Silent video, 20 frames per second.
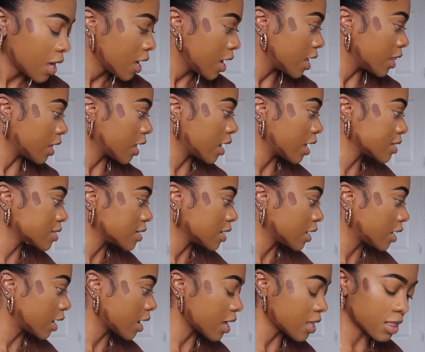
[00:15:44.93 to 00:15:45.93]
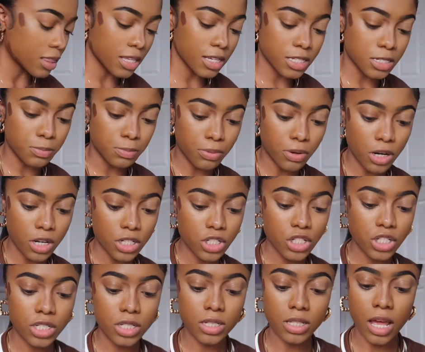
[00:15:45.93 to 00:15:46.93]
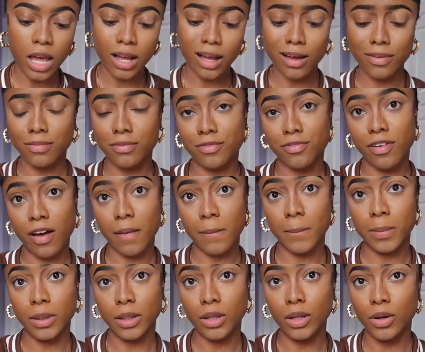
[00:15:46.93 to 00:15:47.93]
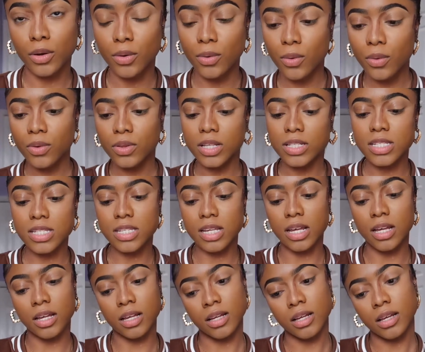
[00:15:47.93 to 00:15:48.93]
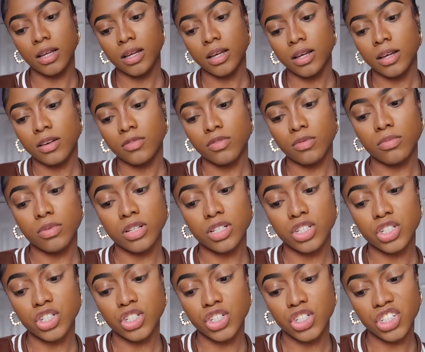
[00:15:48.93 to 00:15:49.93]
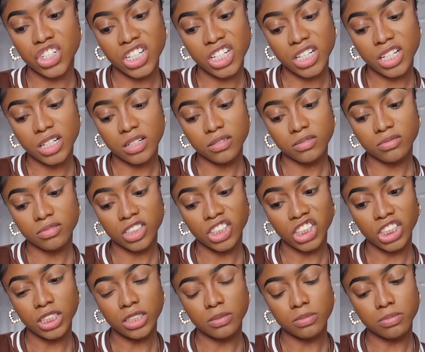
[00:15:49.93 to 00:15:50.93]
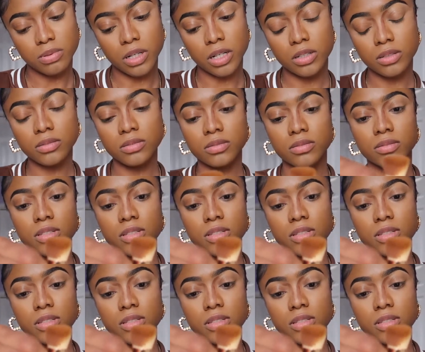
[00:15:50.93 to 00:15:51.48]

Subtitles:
And then I like to get this brush that I got from Five Below. This is from the Chic Pro.